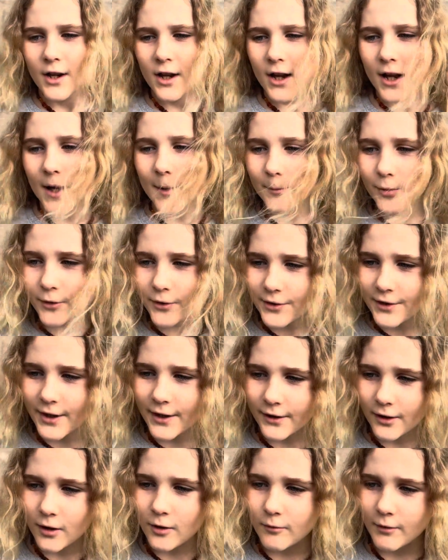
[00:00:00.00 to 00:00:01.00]
Emperors had
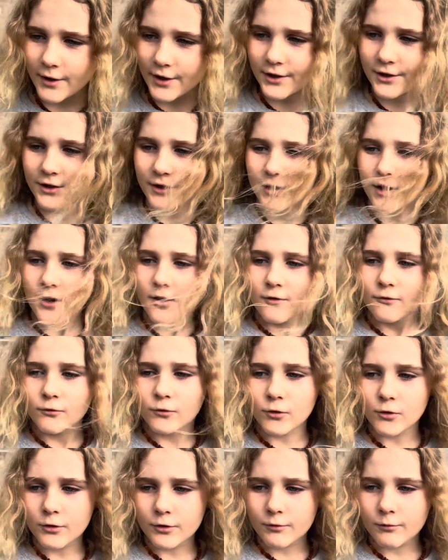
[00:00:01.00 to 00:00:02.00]
always
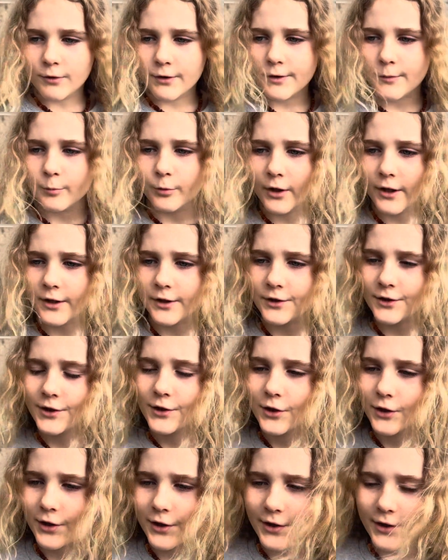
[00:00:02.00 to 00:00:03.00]
ruled with bread and
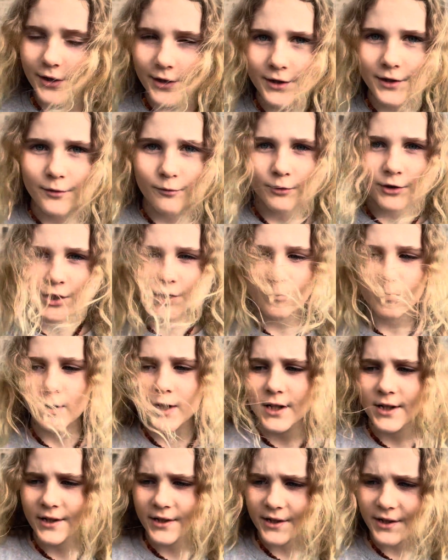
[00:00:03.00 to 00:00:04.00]
circuses, which
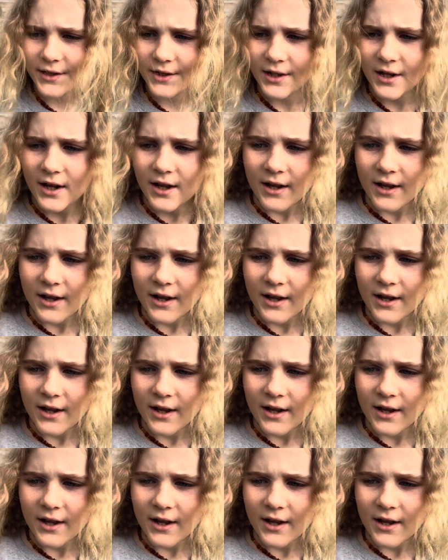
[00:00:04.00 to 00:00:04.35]
means